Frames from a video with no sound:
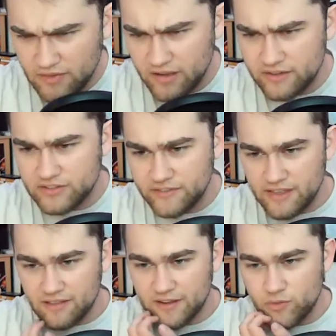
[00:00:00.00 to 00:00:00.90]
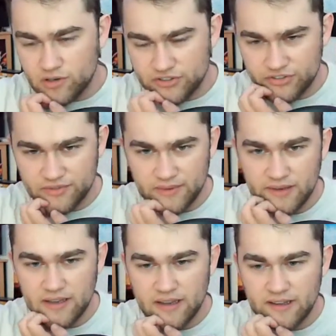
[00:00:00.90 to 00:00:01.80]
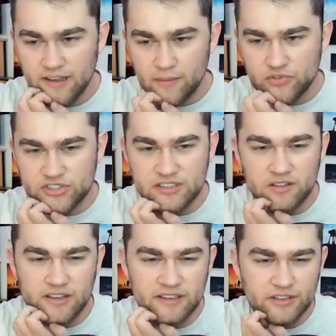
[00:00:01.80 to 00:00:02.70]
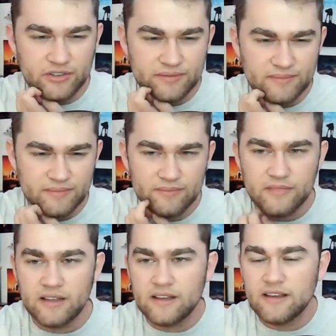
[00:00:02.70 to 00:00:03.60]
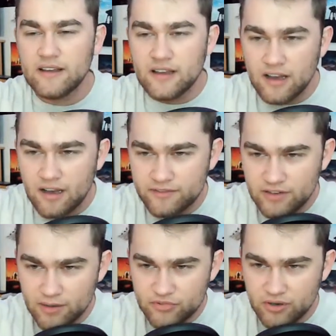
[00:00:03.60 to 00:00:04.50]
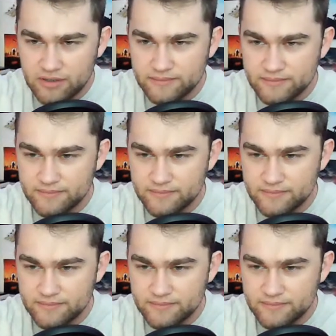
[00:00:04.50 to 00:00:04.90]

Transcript: Okay, see if that link works. I posted the link here. If not, I'm sorry.